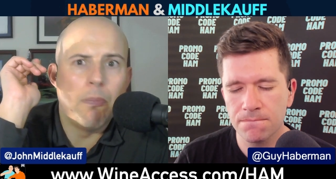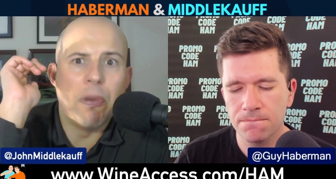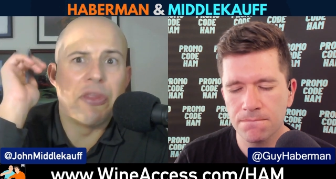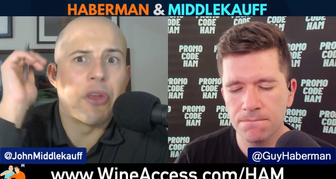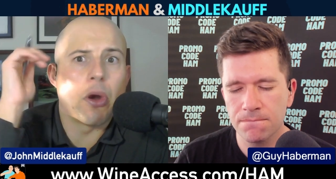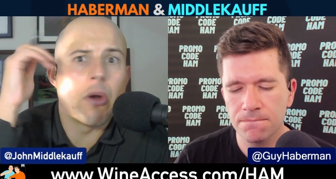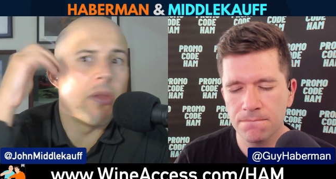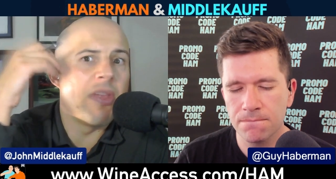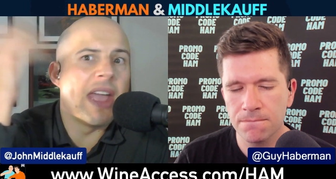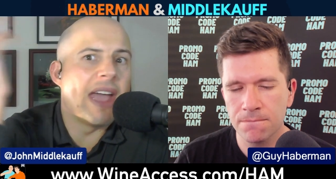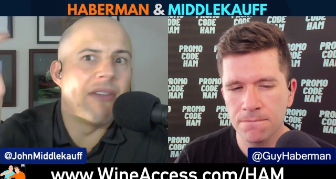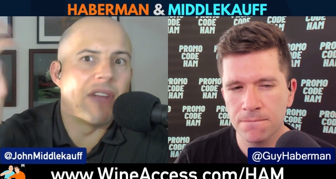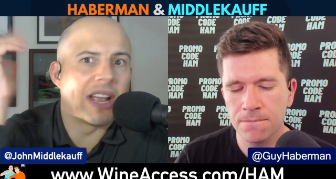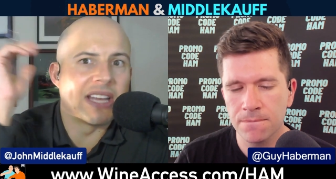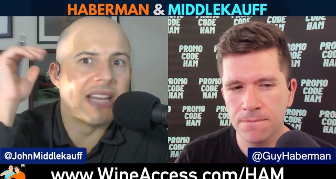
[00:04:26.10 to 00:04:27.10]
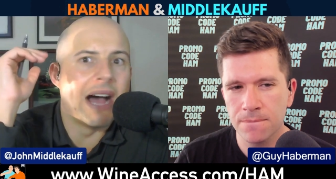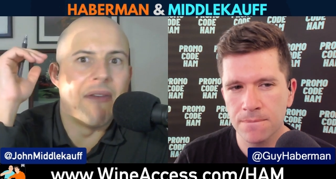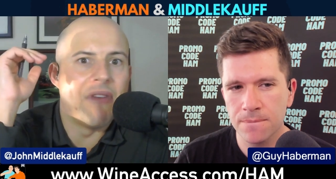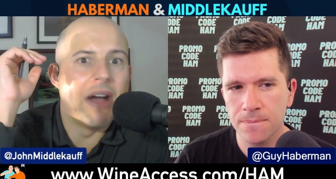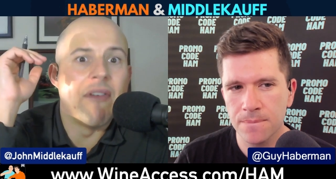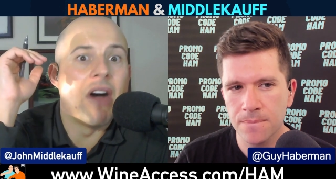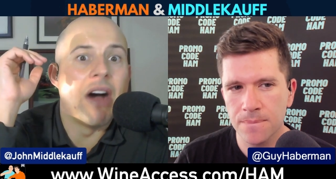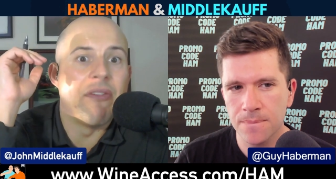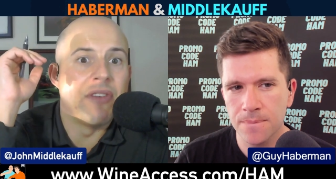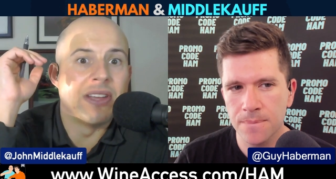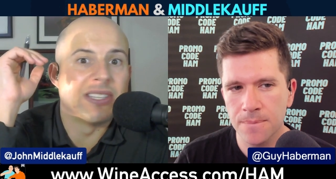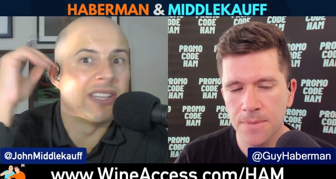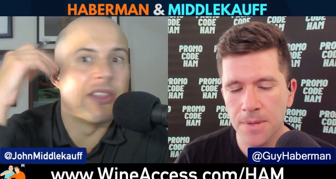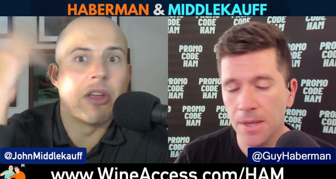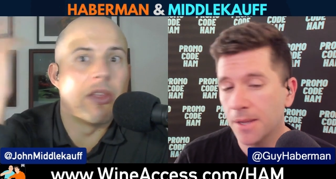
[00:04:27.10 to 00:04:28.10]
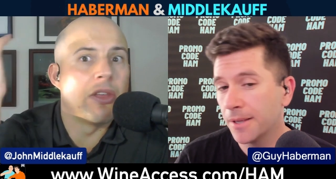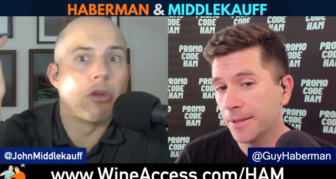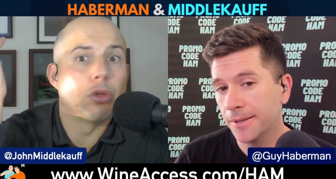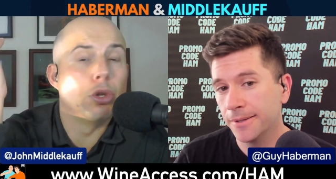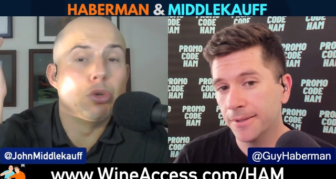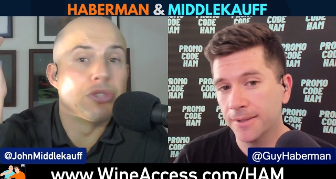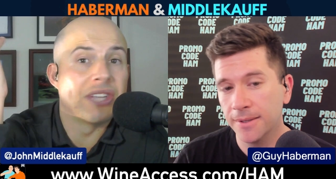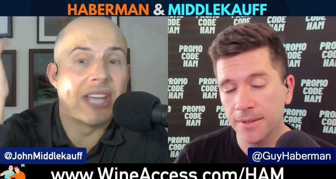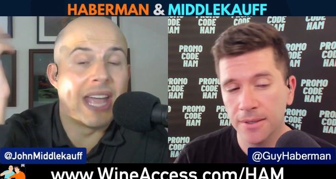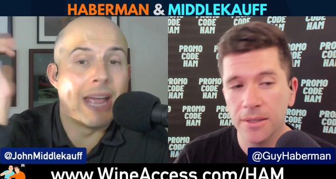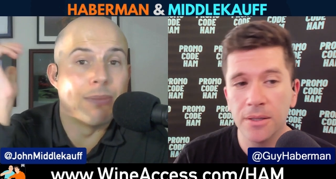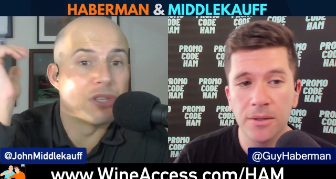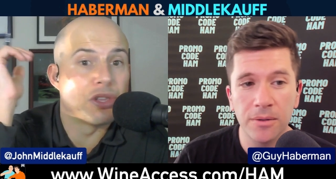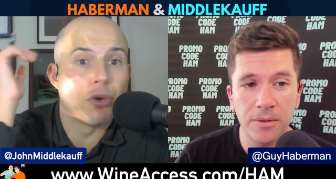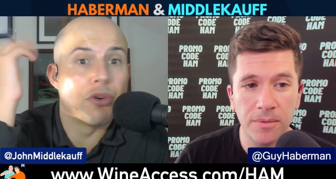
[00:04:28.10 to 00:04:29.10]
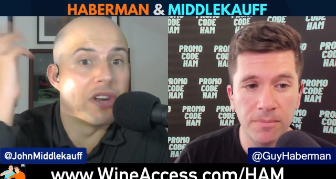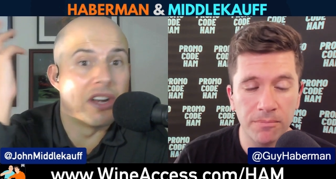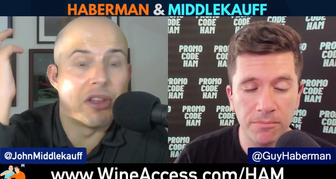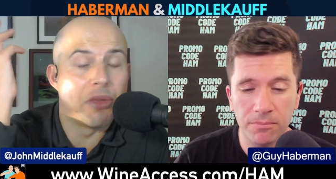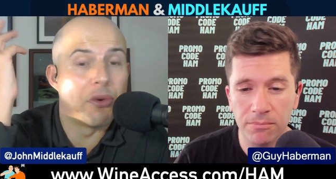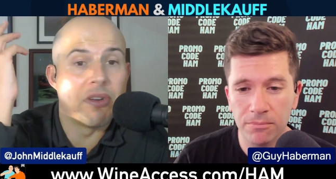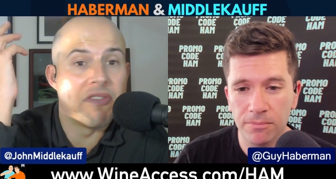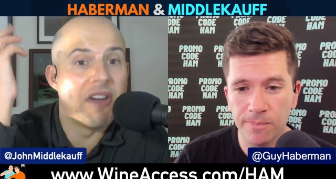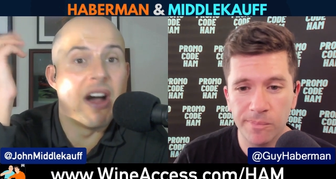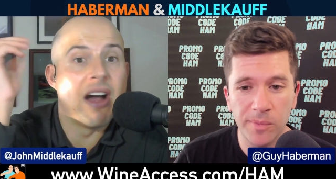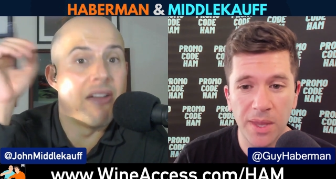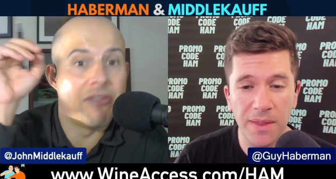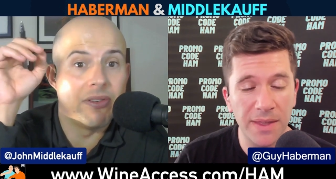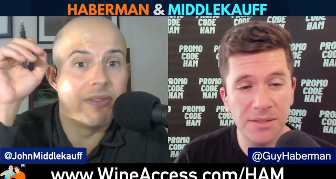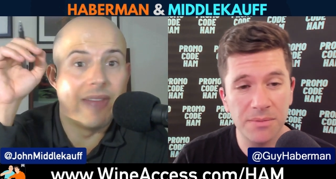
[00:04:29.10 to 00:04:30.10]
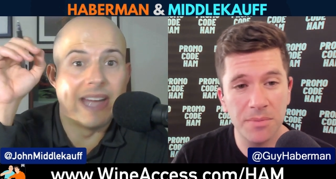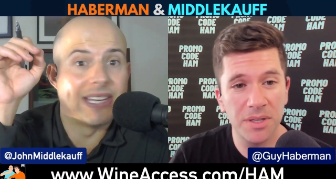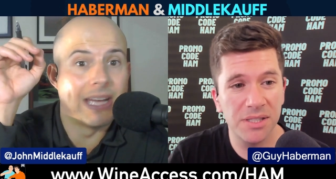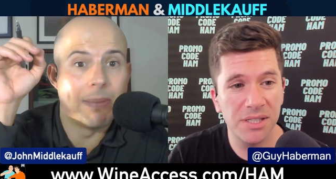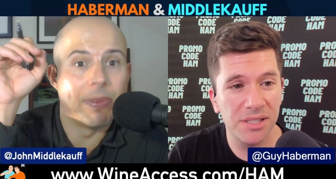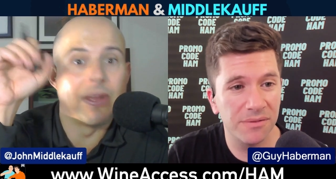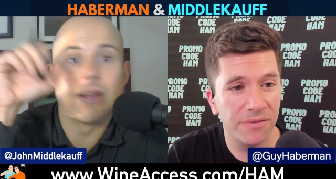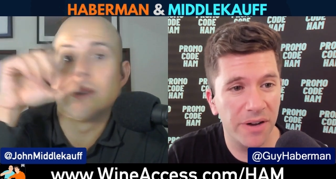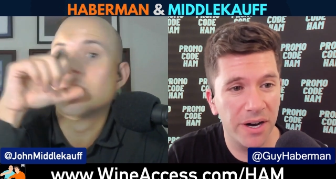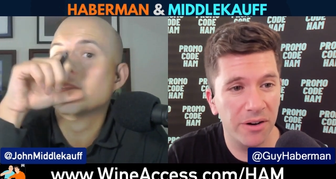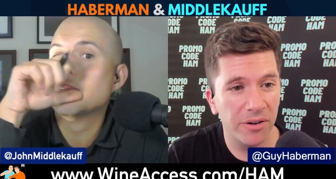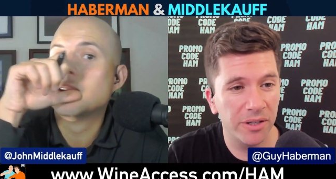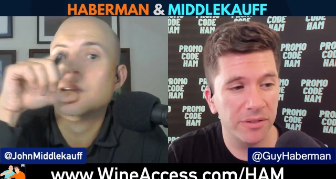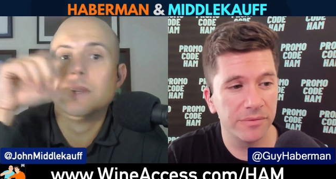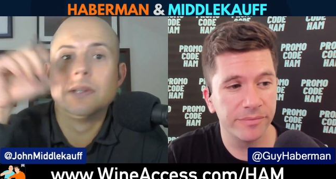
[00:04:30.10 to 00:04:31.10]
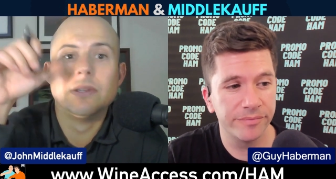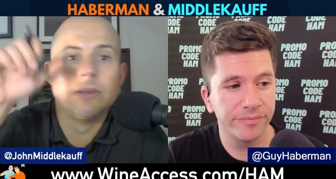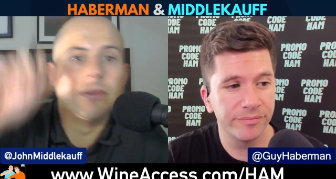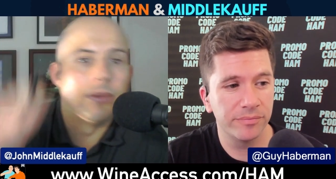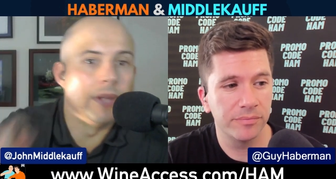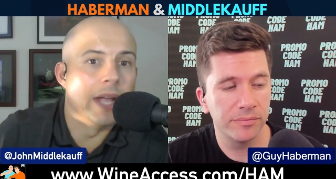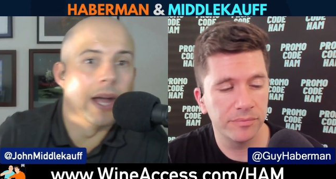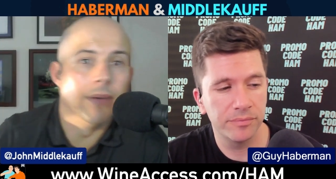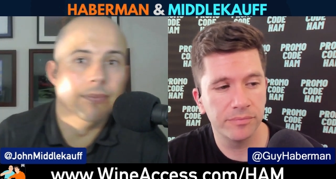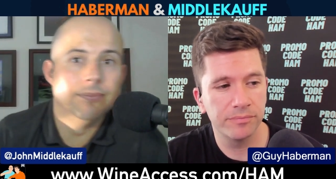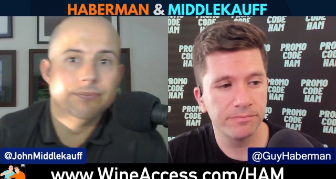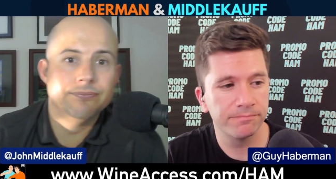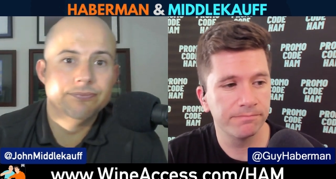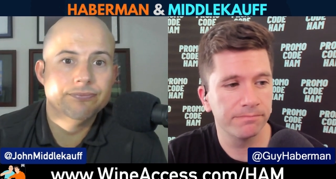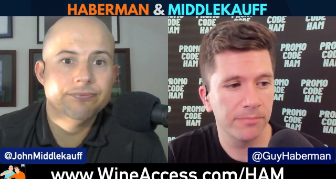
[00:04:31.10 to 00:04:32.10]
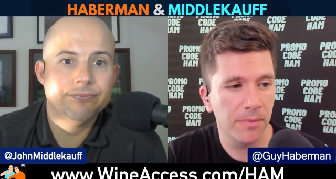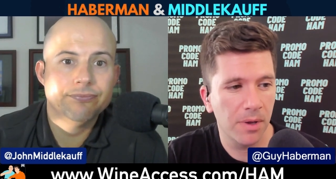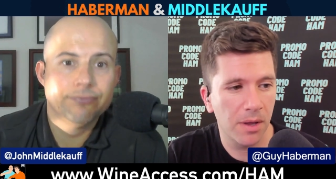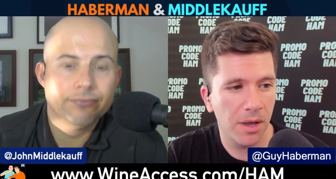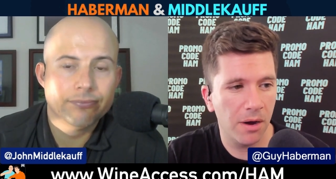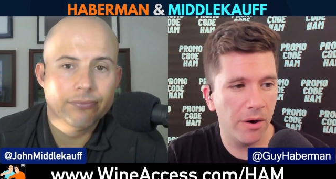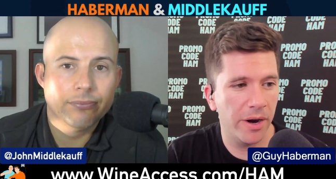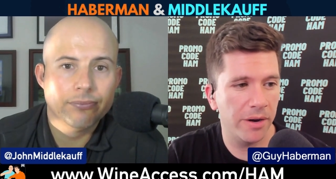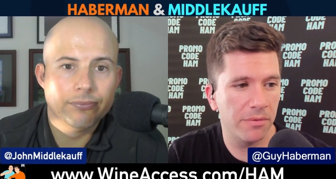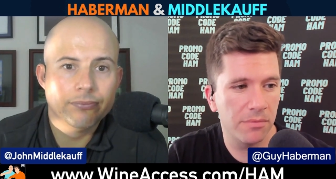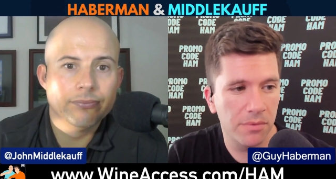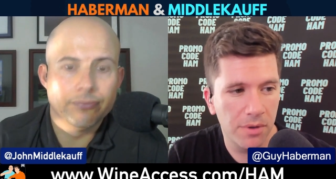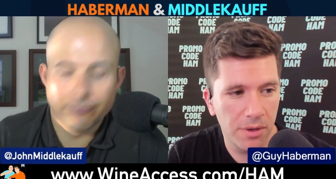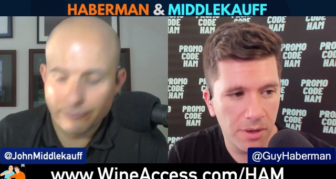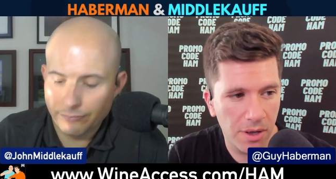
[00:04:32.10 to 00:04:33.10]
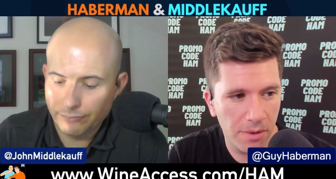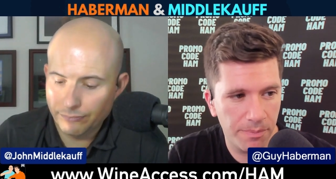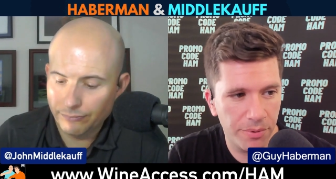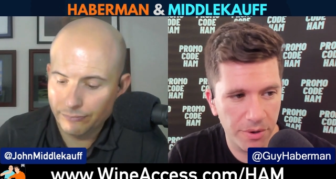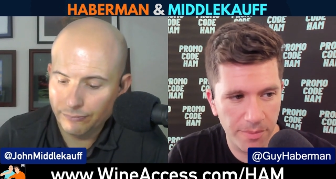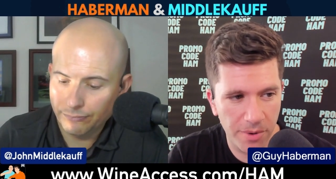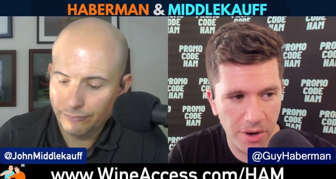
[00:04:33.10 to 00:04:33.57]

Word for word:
Speaker 1: but they're they have like a top five offense, and they're, they're losing games thirty to thirty five. Yeah, that's a midseason that firing.
Speaker 2: Yeah. All right, I'll put him